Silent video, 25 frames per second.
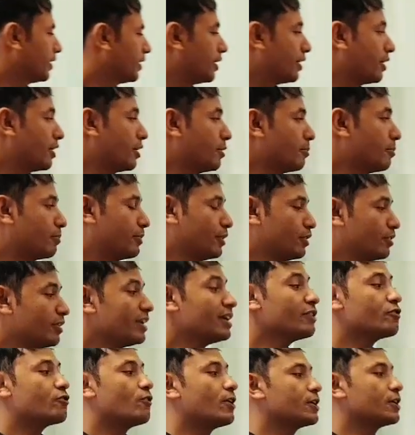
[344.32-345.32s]
Periodic
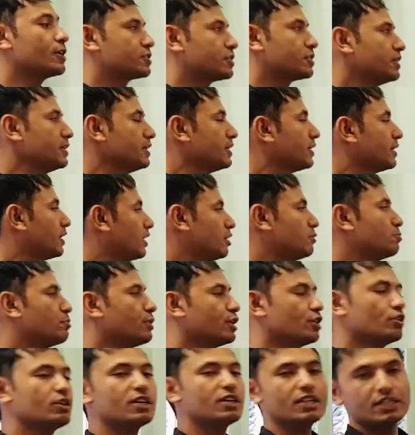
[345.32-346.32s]
function in
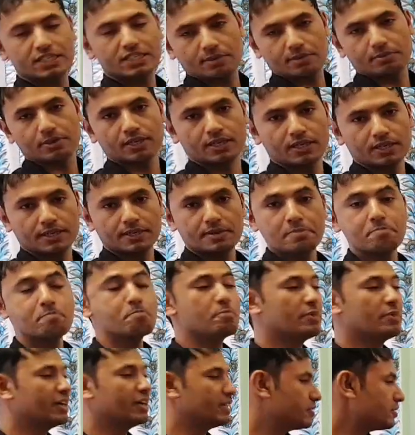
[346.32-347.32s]
periodic table
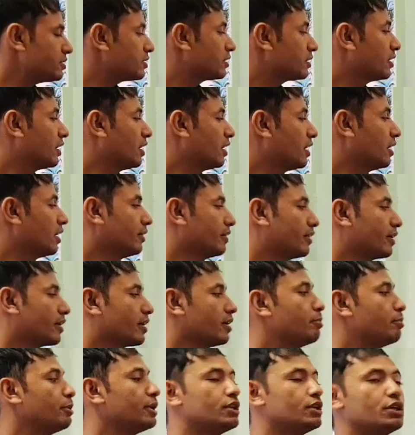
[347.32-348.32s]
means the
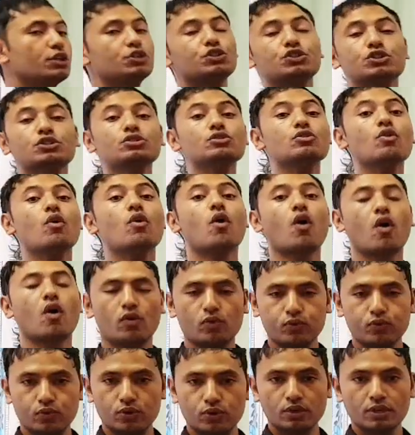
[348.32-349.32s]
repetition of
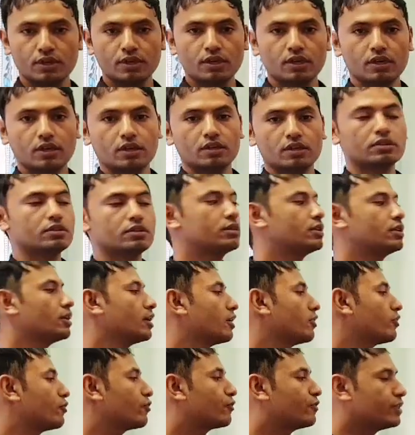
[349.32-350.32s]
the
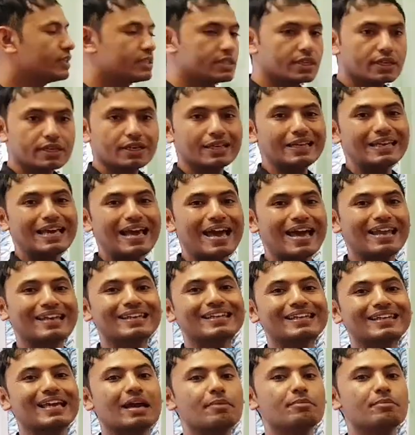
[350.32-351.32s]
physical and chemical